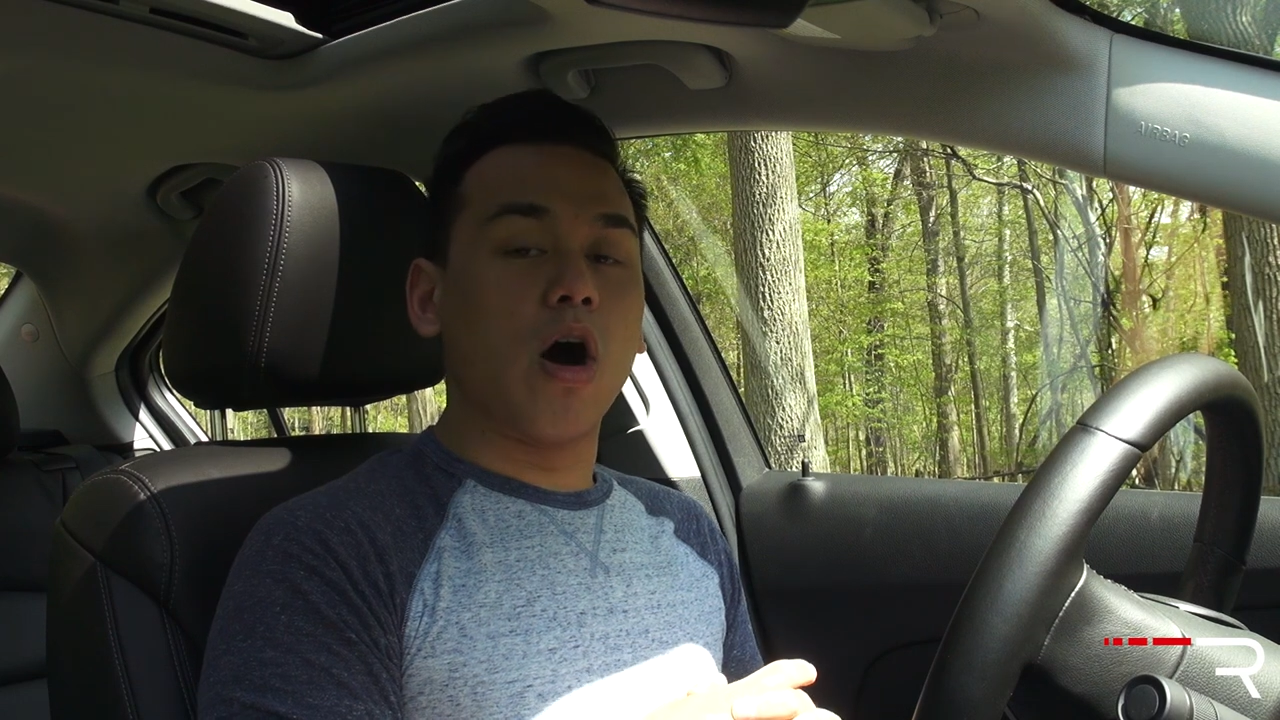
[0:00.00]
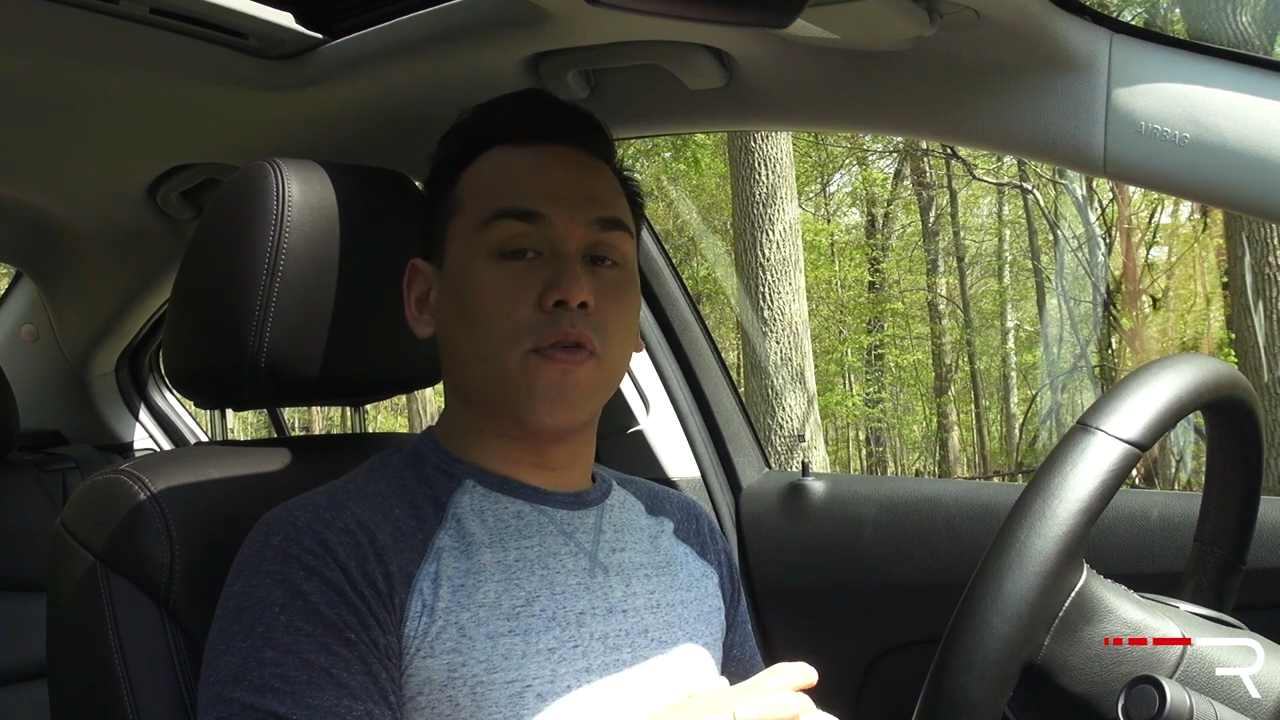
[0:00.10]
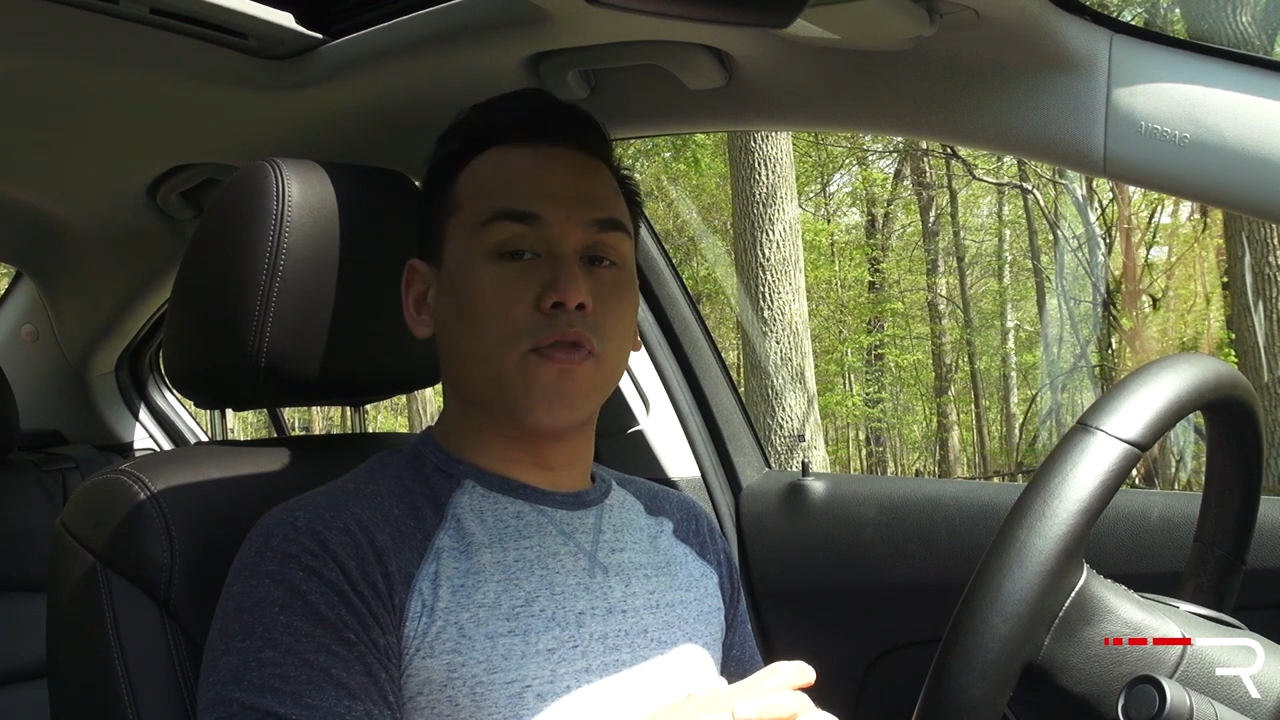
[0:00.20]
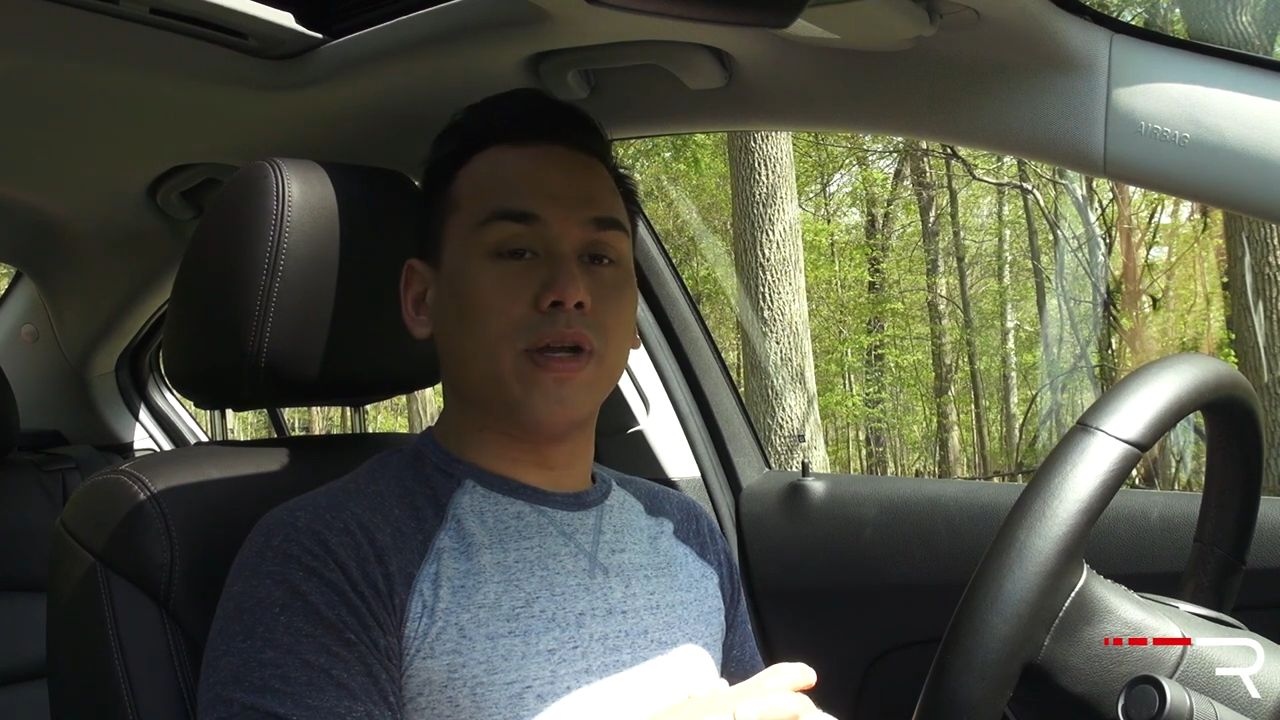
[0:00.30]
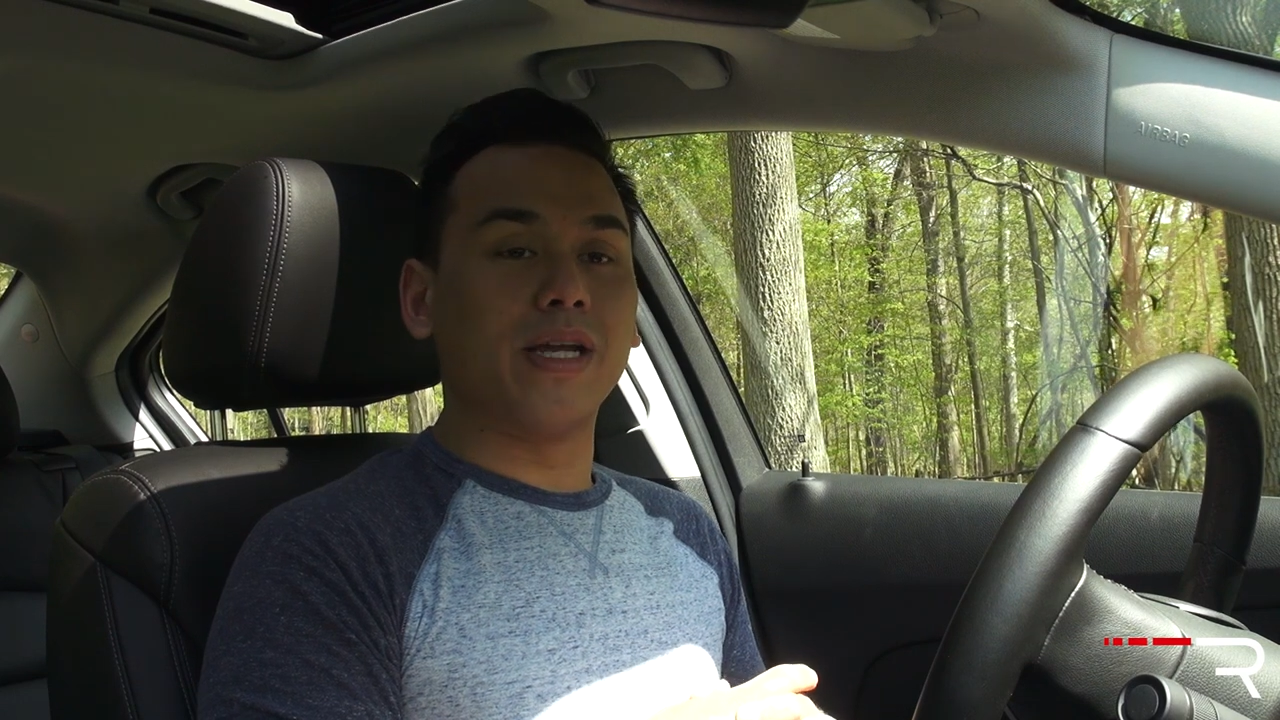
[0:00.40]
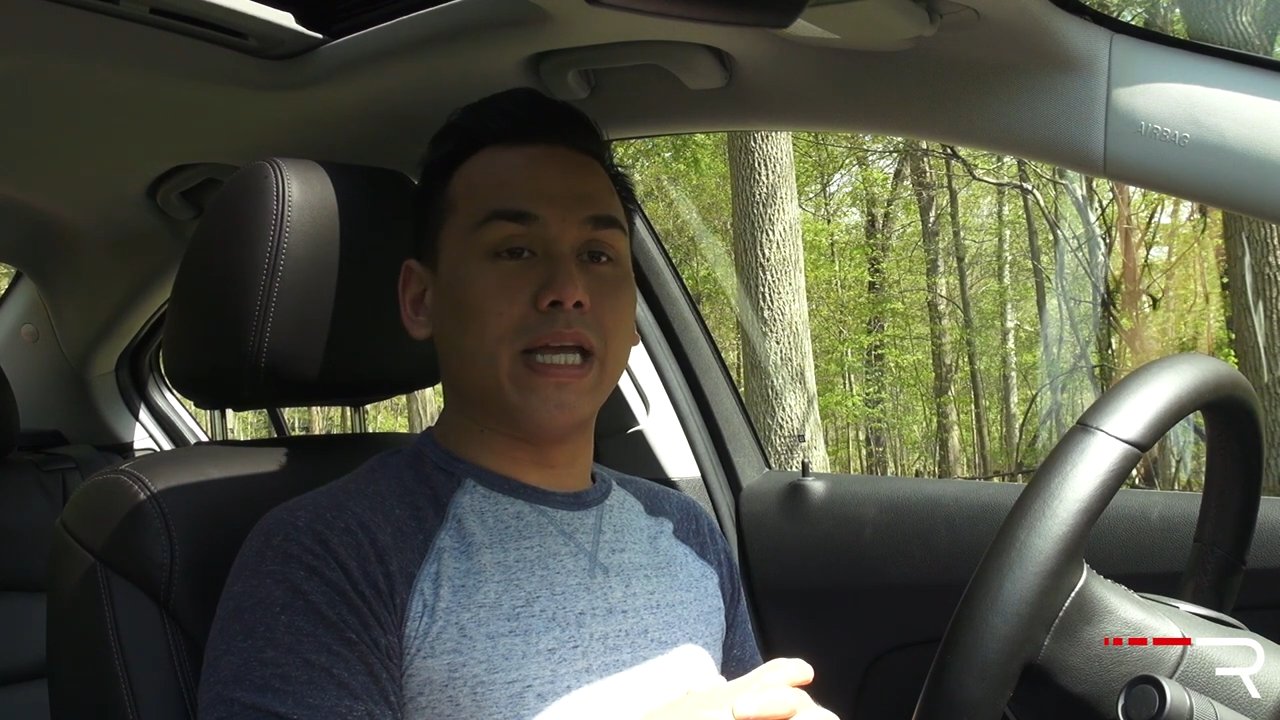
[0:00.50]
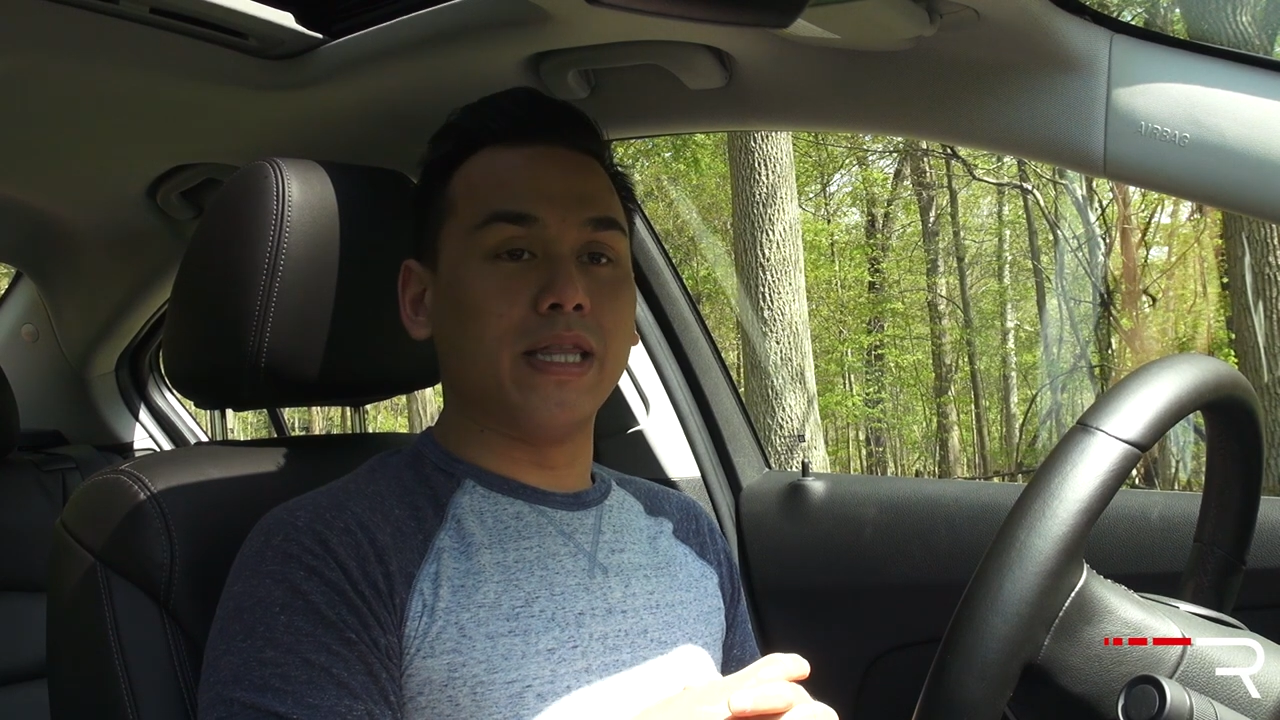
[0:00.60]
offering